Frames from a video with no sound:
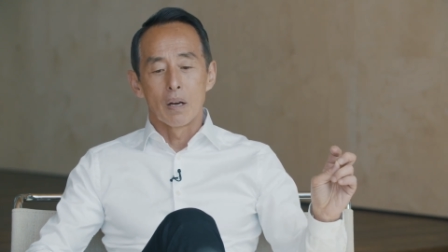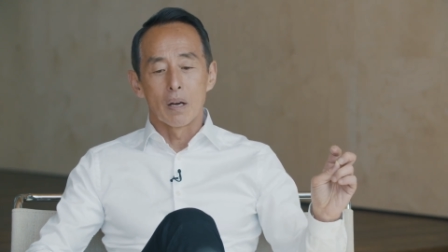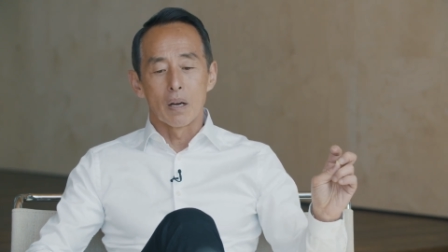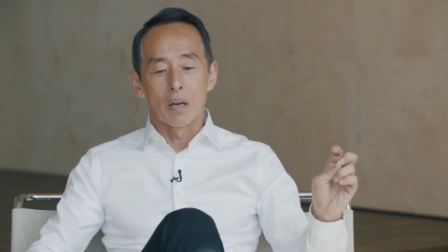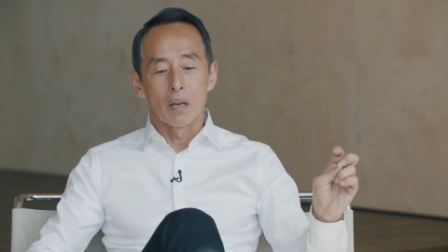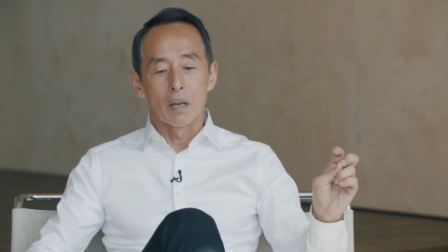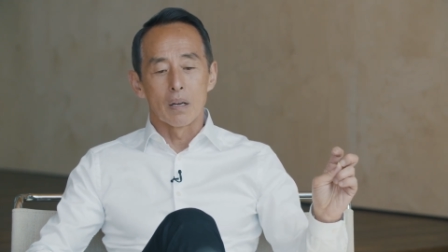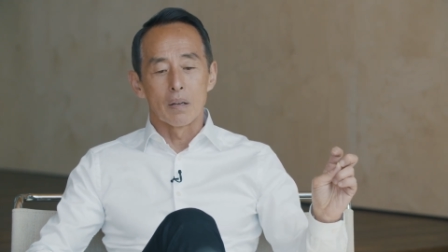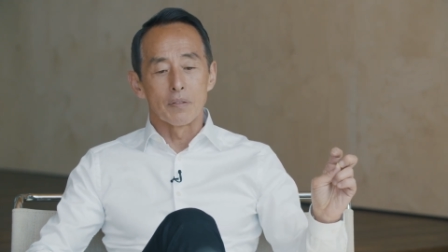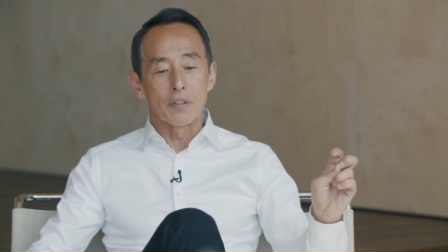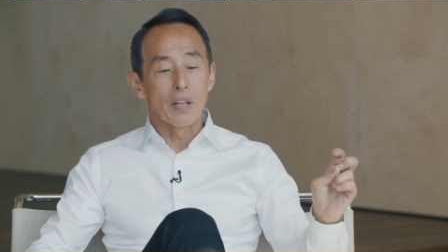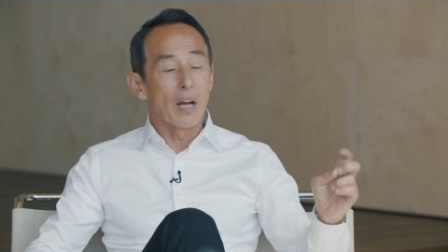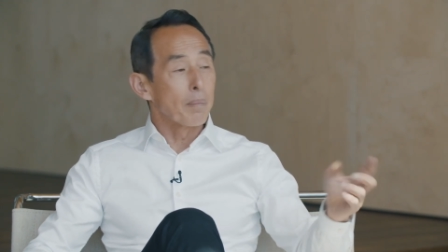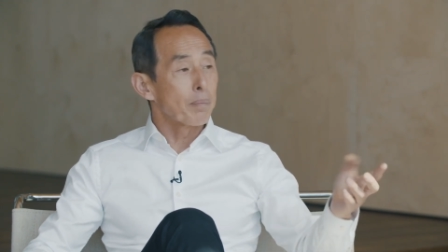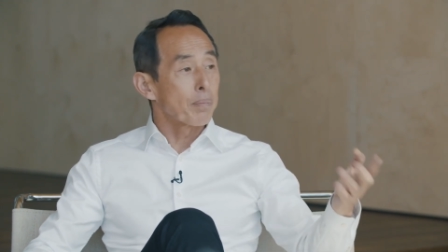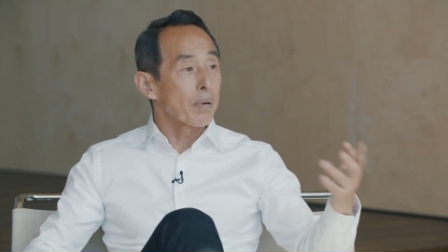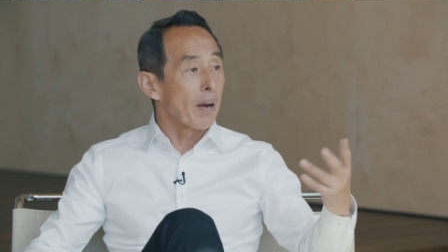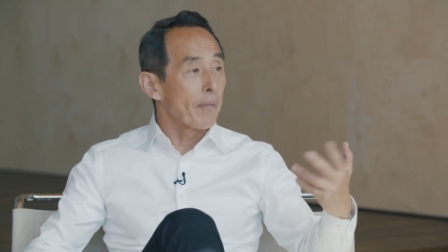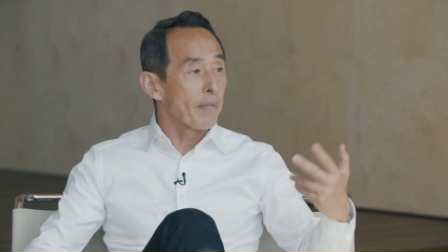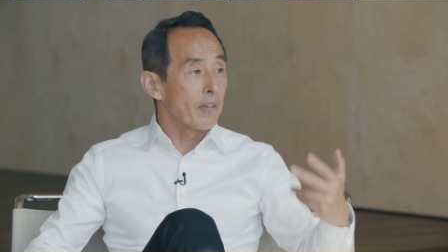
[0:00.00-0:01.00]
uh,
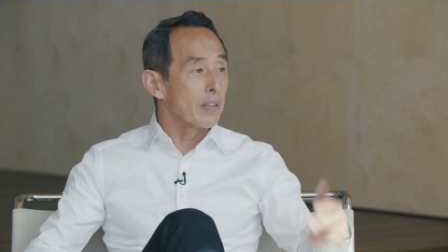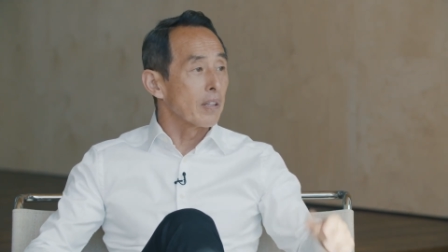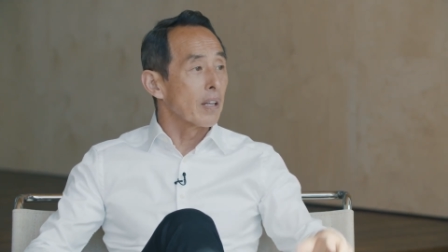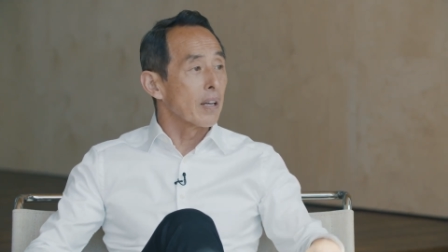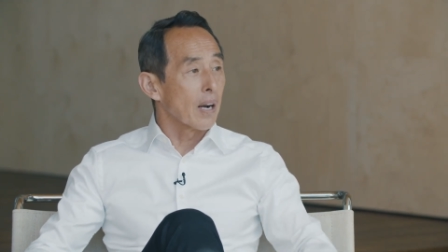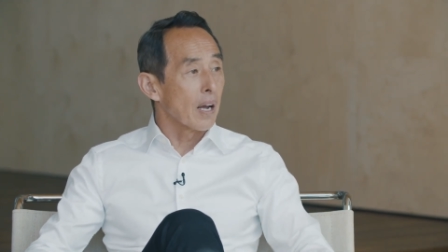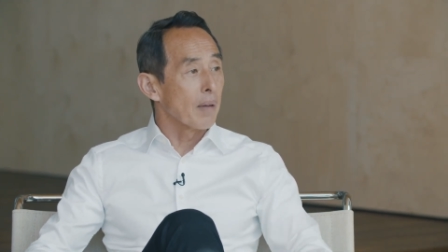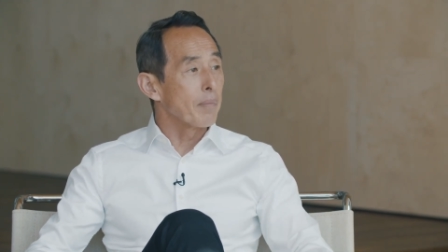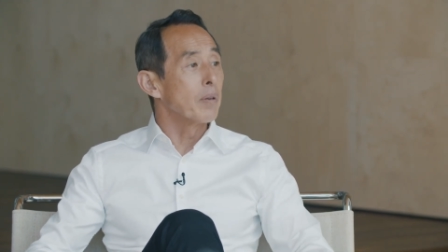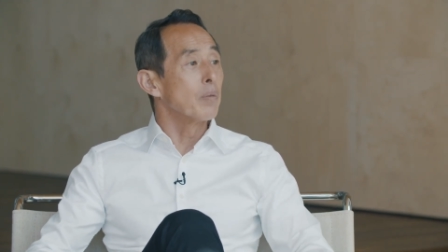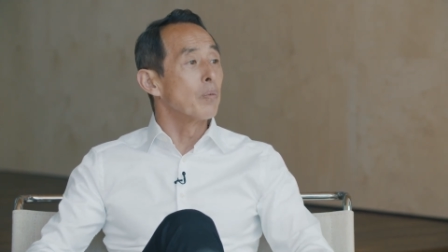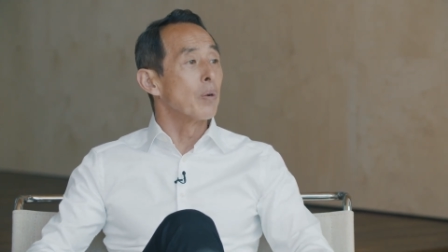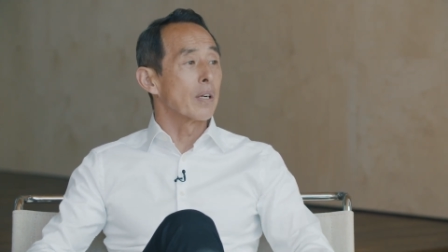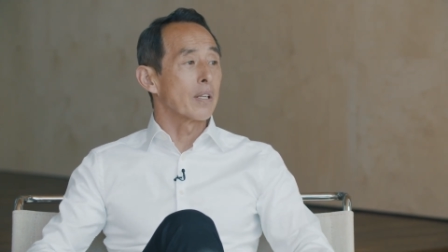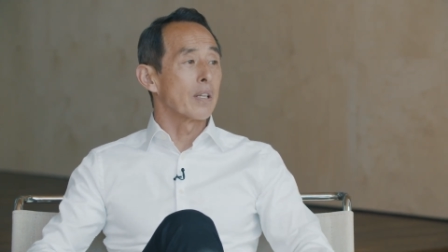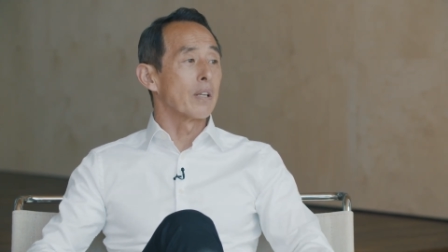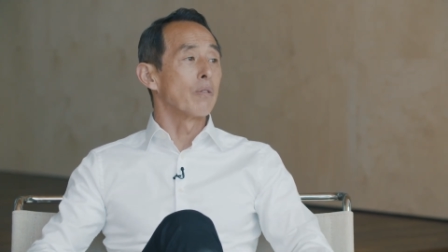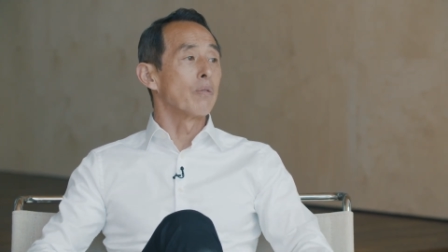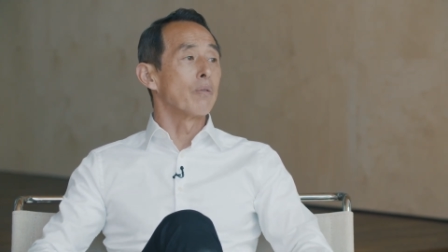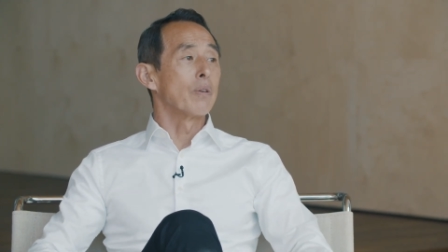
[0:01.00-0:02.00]
nonprofit that I've been
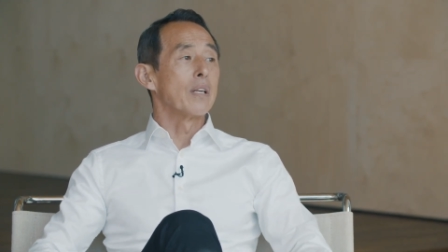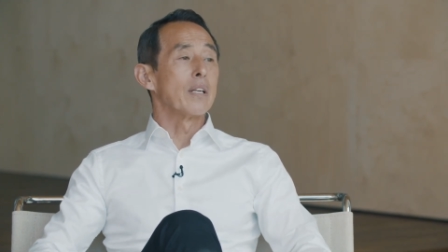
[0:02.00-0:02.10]
working mm.